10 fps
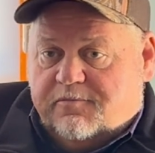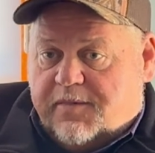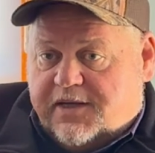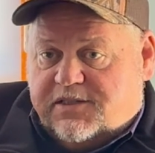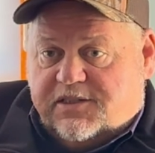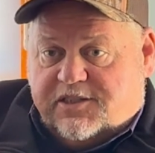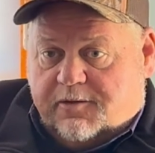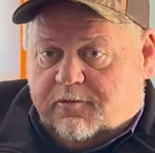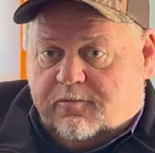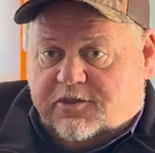basically
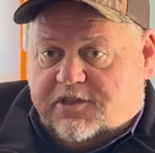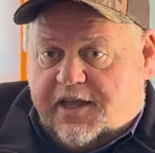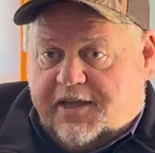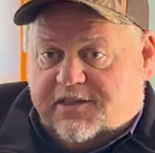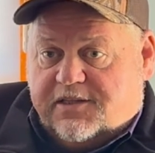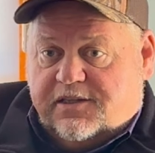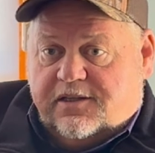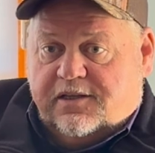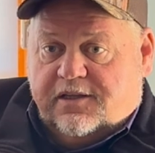simple mistakes that